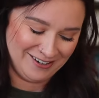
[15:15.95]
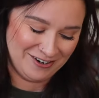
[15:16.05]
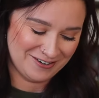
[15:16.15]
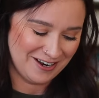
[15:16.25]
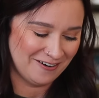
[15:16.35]
I
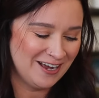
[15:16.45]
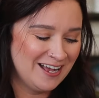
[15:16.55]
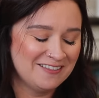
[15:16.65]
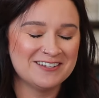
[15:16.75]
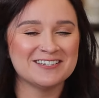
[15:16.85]
don't know
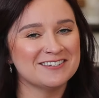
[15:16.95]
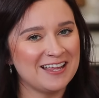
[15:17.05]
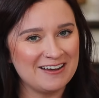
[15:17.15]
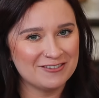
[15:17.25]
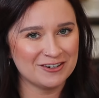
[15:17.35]
this is
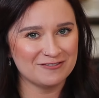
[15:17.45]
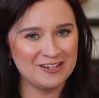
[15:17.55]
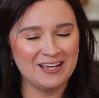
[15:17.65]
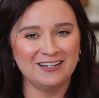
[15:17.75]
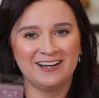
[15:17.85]
lavender
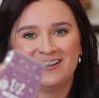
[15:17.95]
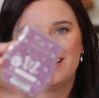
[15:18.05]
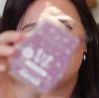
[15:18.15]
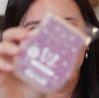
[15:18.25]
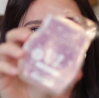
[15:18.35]
vanilla
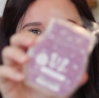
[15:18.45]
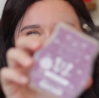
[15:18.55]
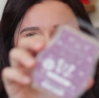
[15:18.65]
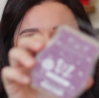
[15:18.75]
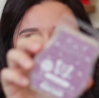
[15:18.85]
so
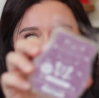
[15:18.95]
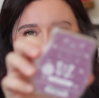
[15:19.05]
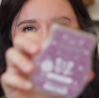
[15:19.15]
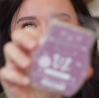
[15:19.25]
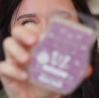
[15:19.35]
I
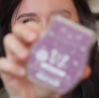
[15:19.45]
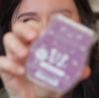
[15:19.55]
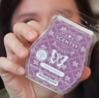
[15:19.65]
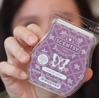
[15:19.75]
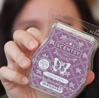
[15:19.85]
expected
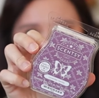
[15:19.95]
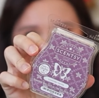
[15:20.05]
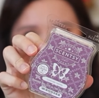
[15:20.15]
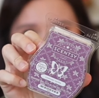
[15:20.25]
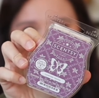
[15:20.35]
this to
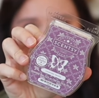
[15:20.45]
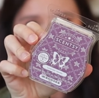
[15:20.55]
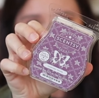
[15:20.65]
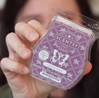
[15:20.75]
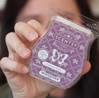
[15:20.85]
be a
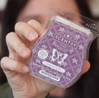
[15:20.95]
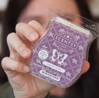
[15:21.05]
classic